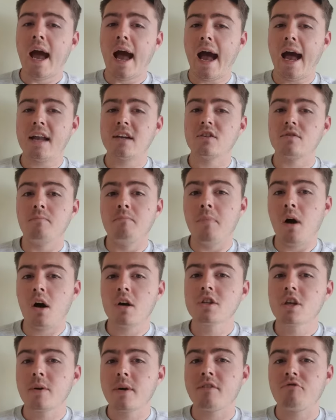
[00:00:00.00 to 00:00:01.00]
And
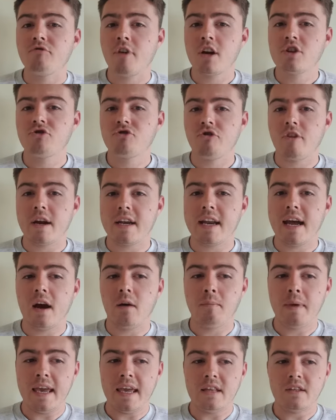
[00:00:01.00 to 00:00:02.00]
Mars going retrograde
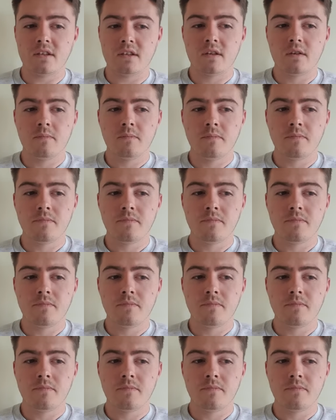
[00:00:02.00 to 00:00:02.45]
now means